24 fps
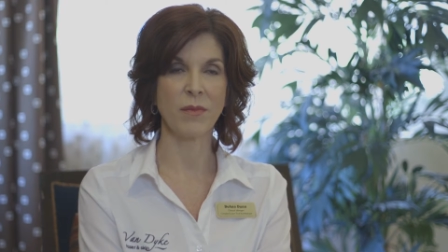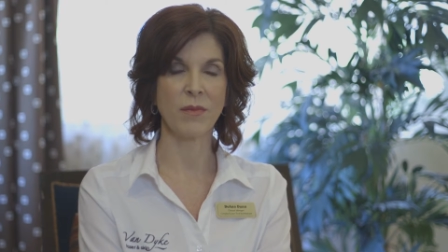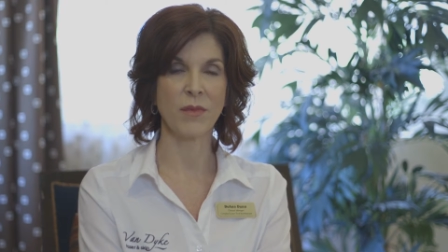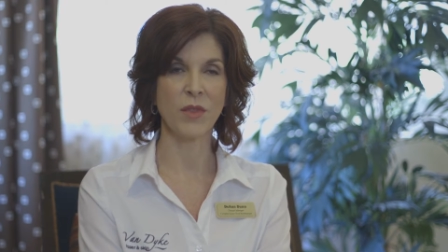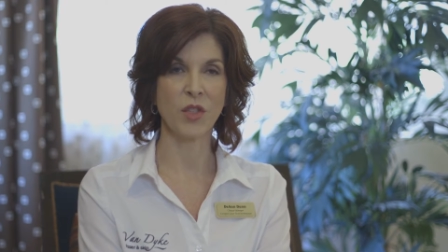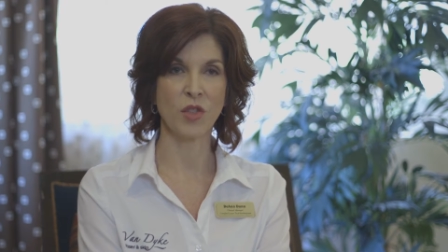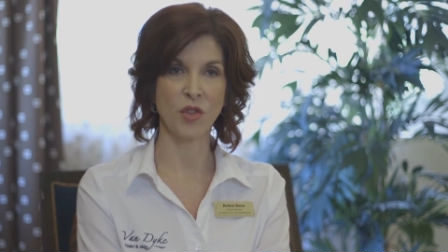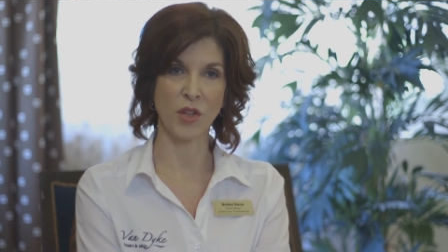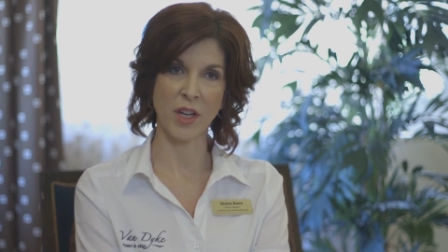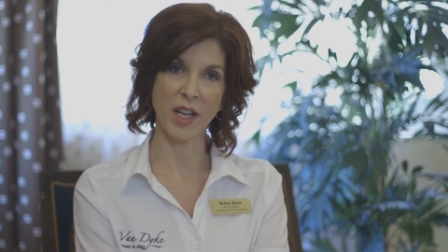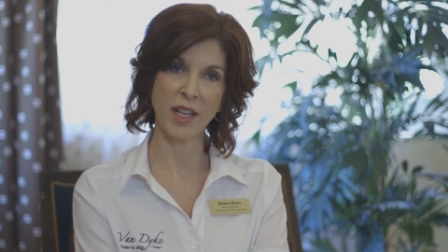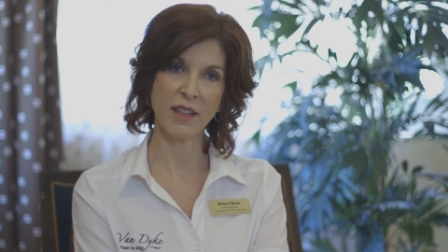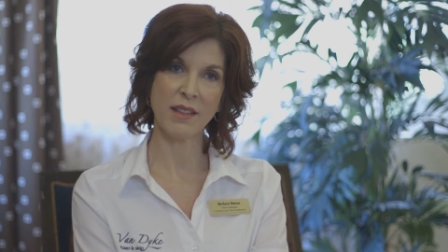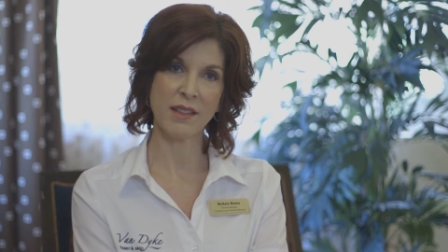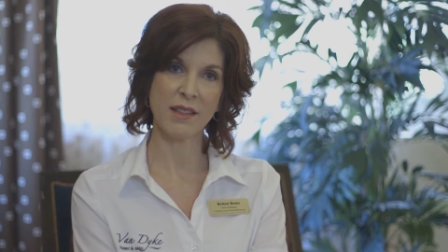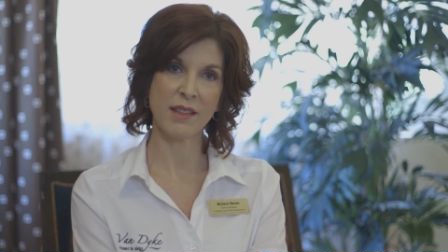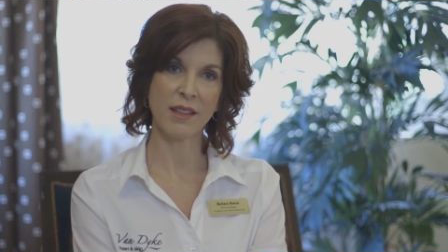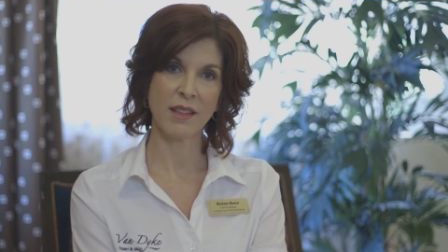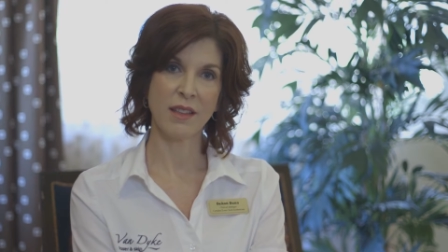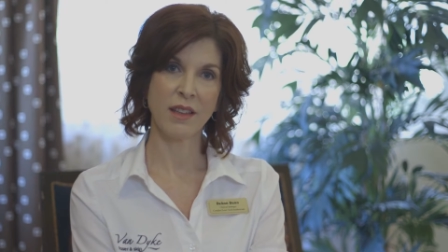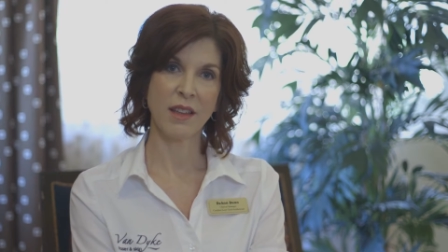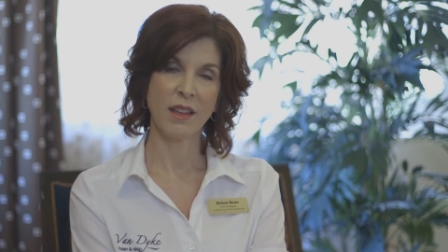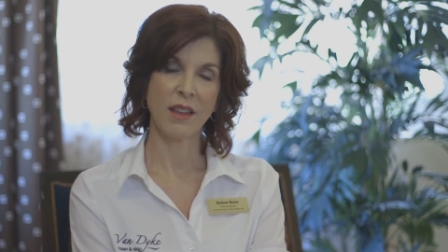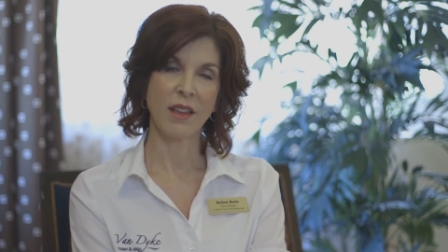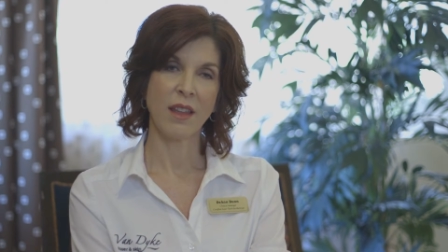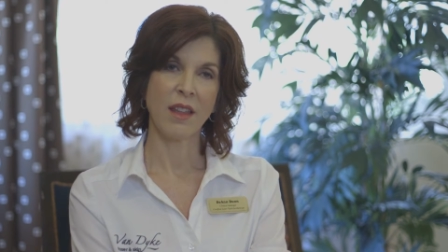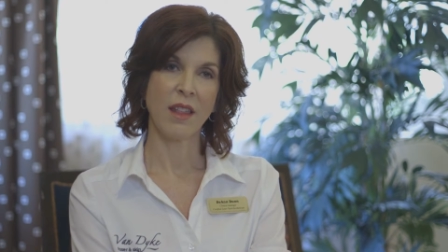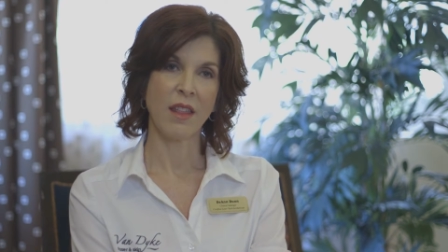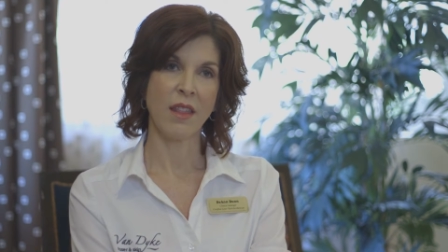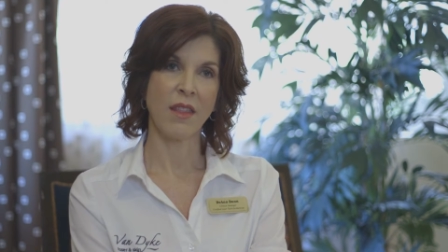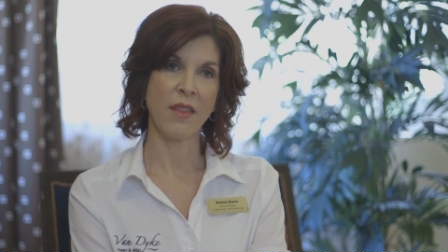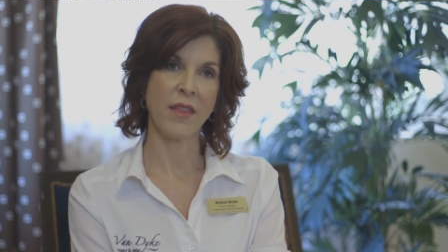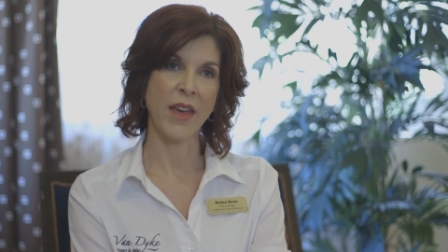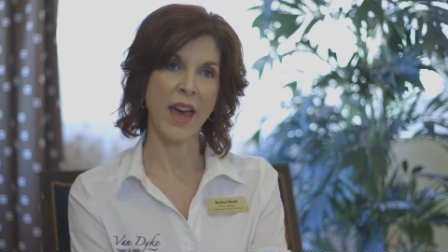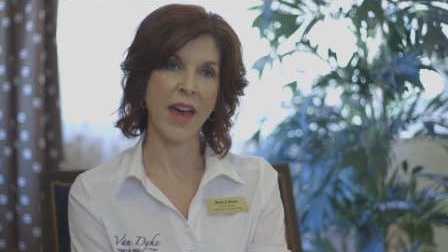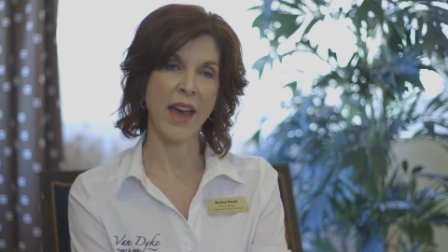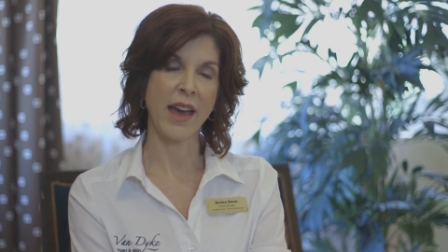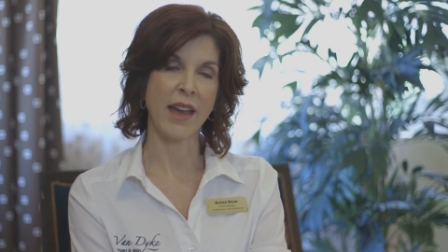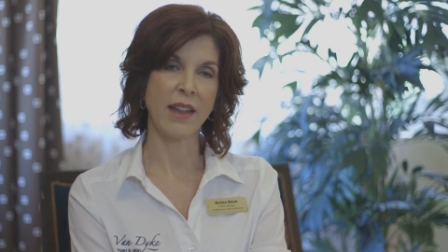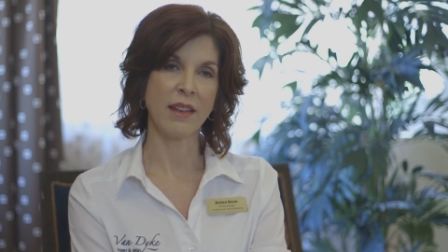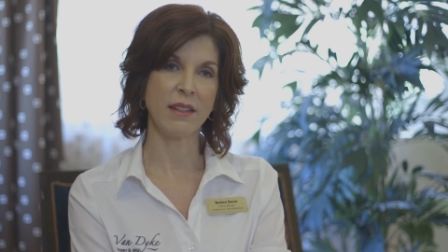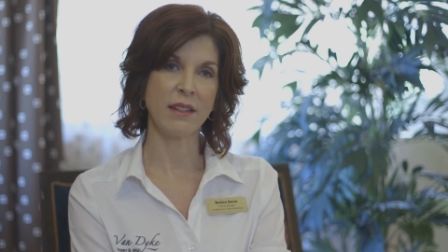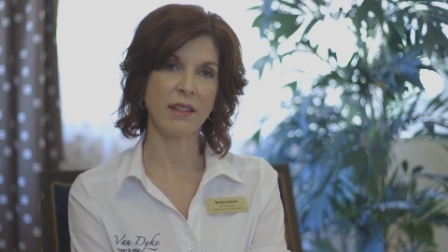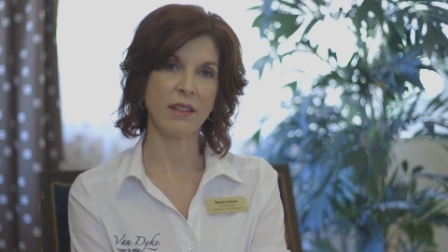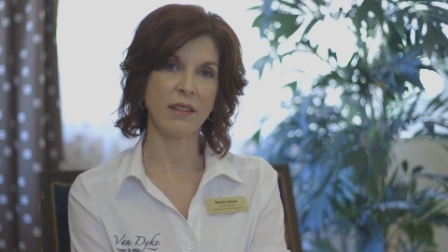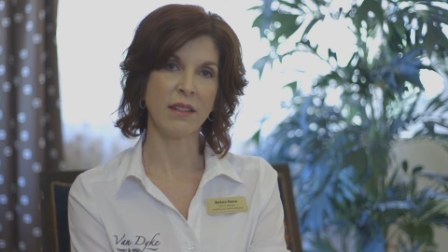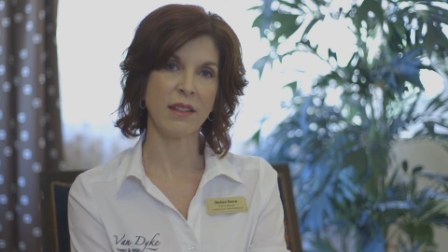strengths that